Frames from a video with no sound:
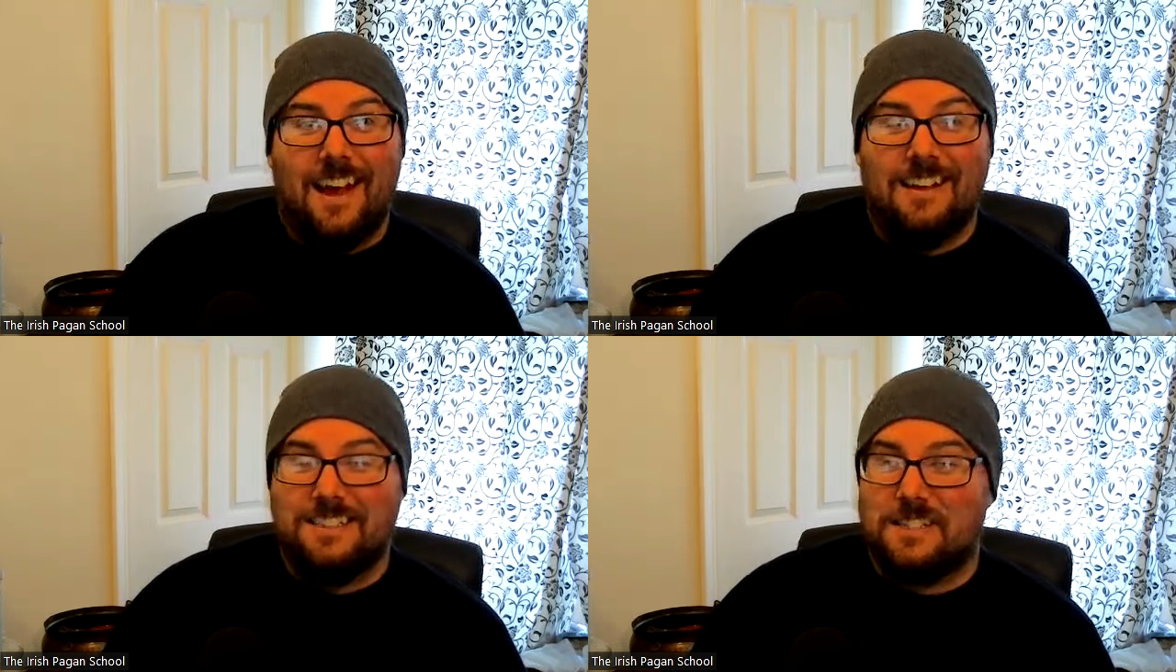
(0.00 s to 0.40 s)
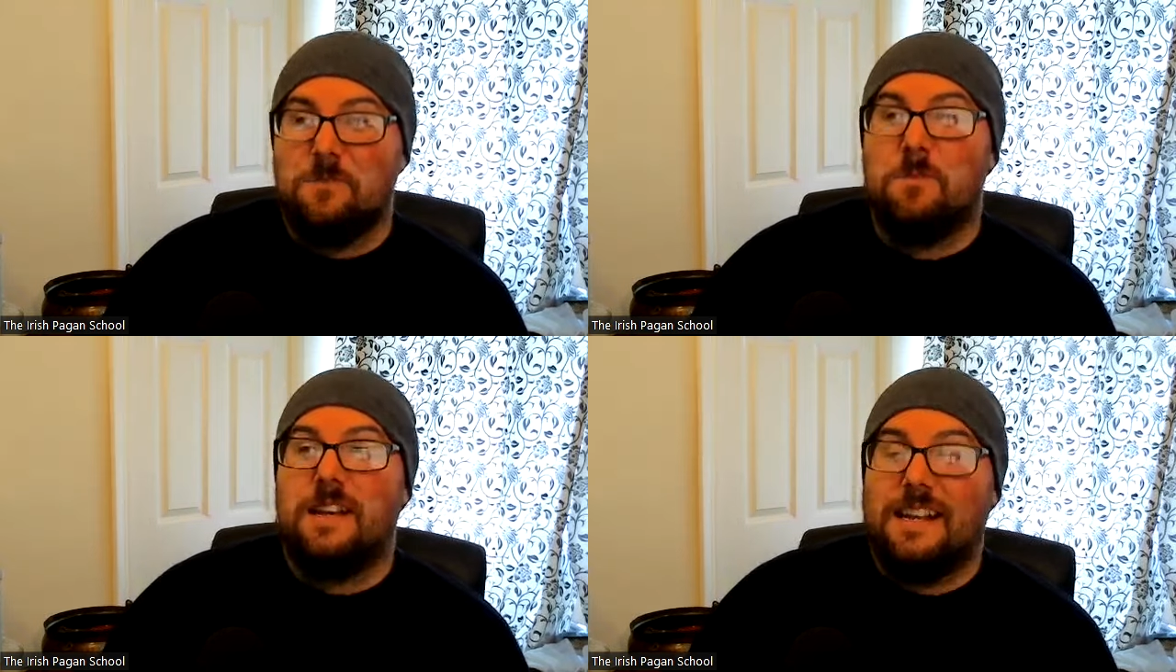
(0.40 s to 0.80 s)
And this is
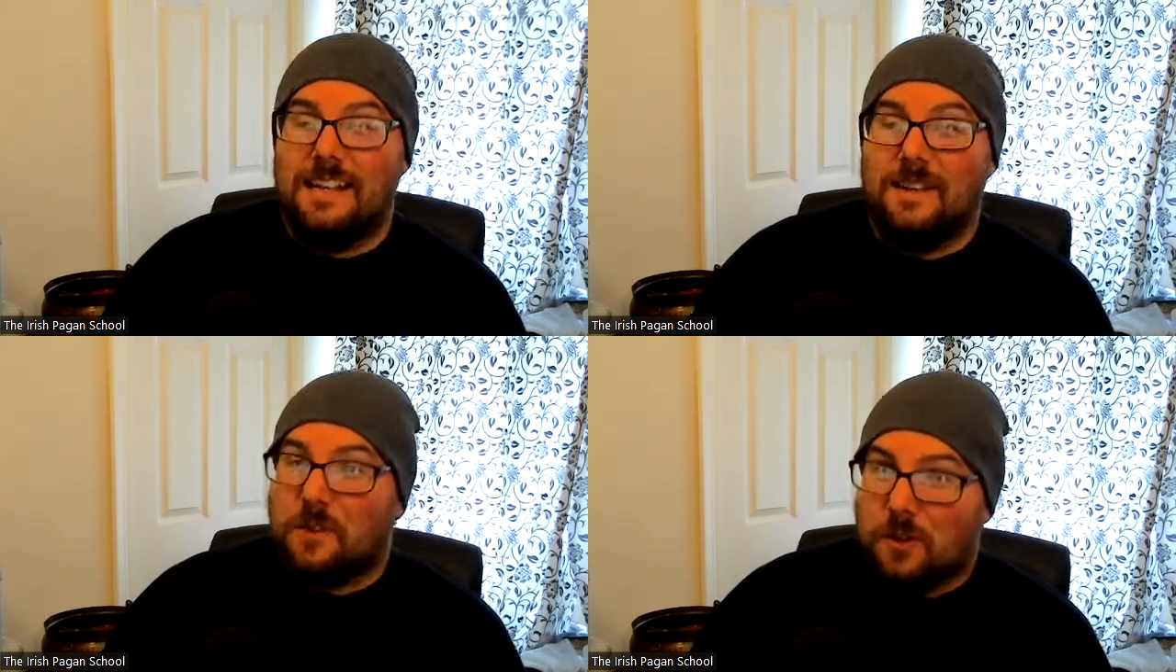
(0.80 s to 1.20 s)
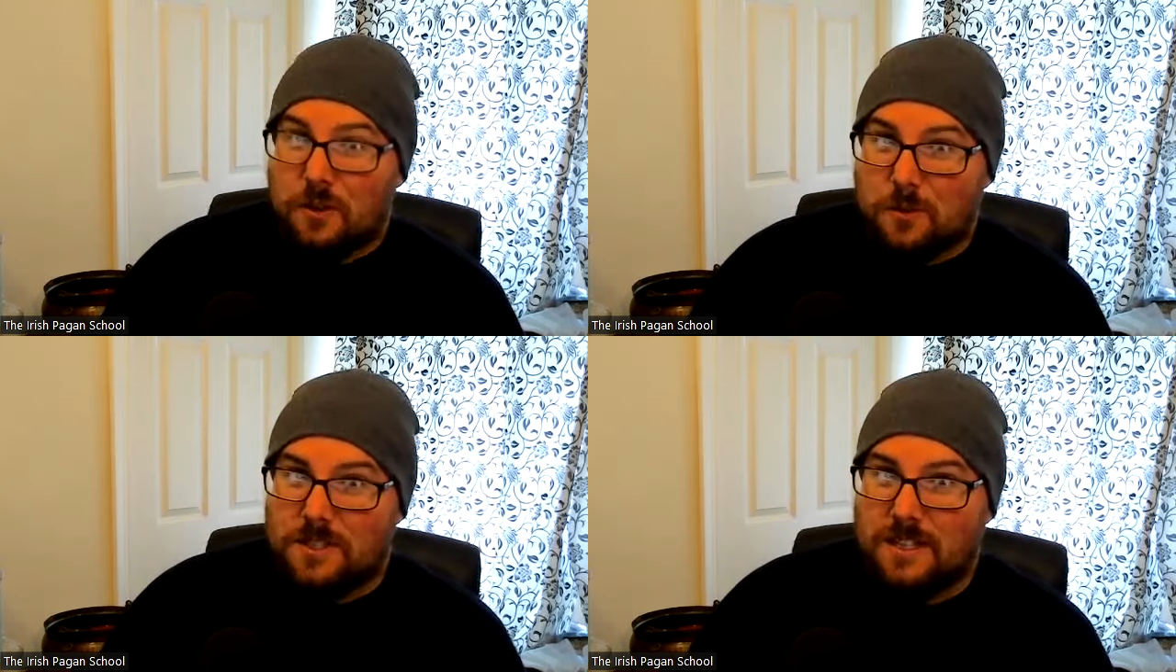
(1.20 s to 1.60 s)
completely
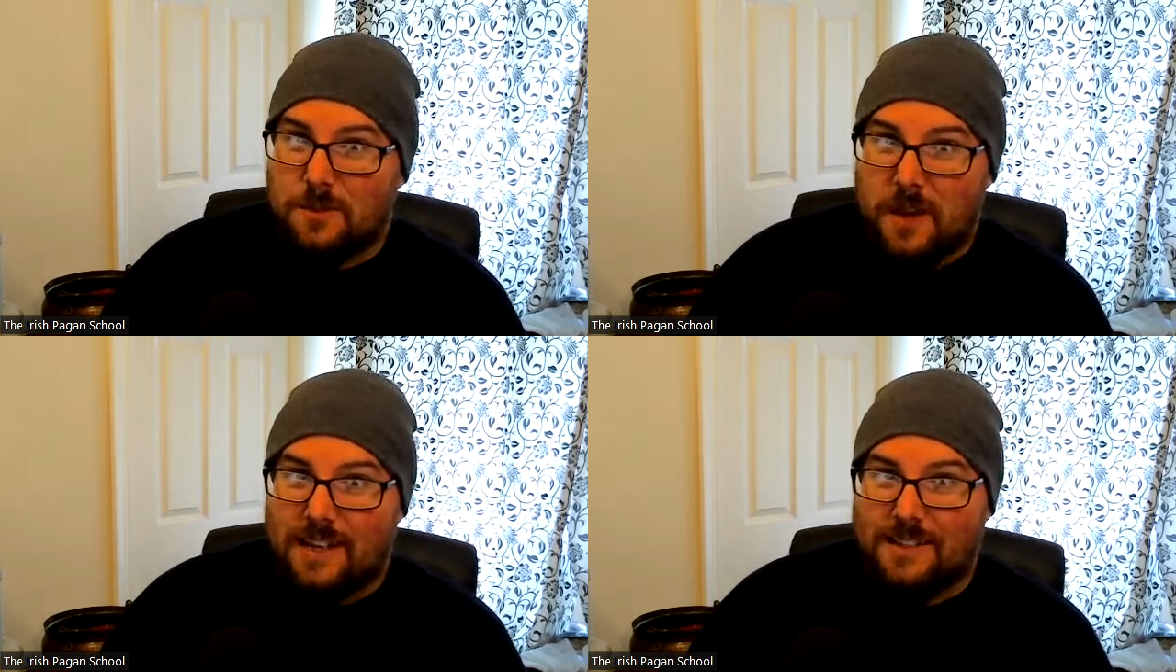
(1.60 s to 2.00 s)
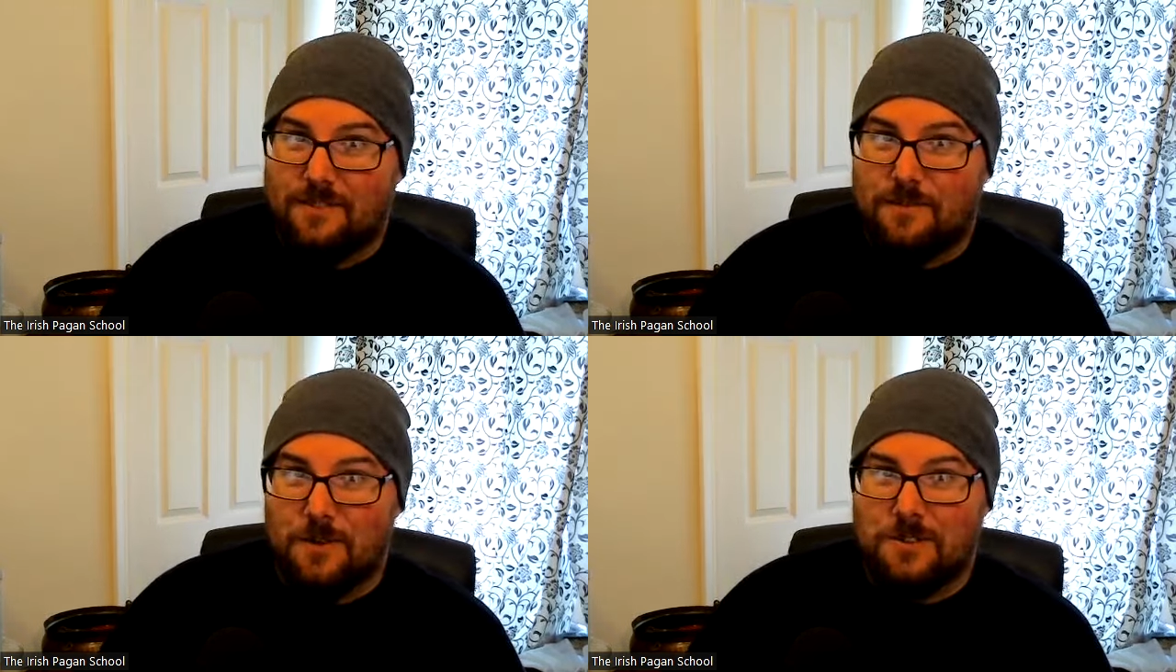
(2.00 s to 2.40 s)
100%
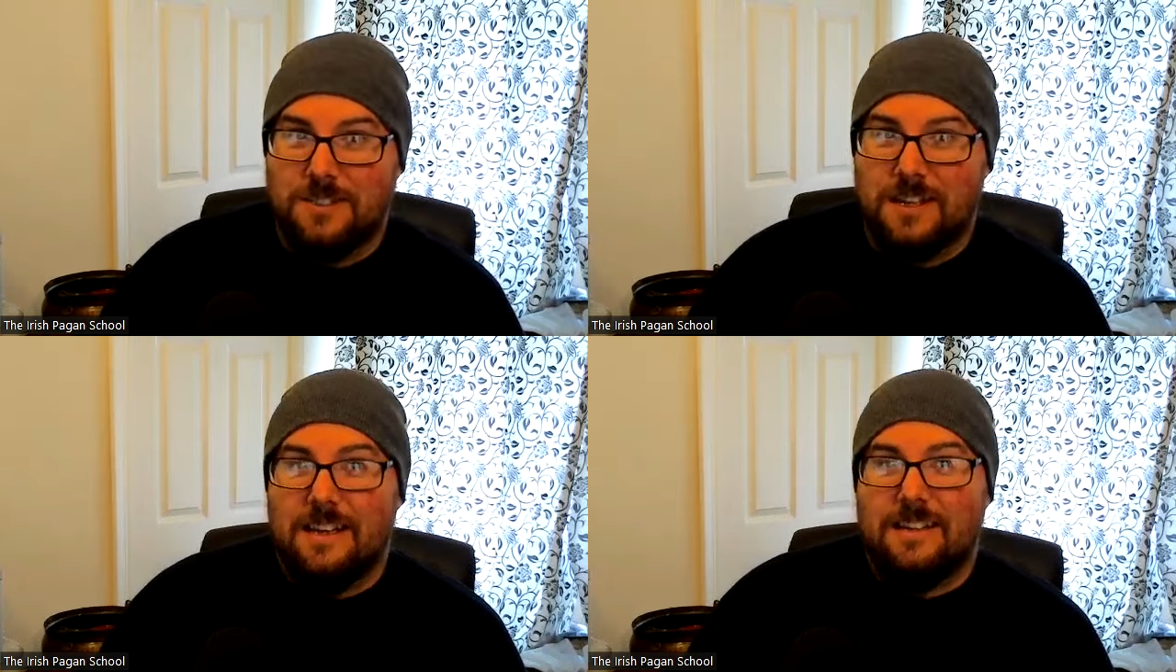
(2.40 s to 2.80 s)
speculative, folks.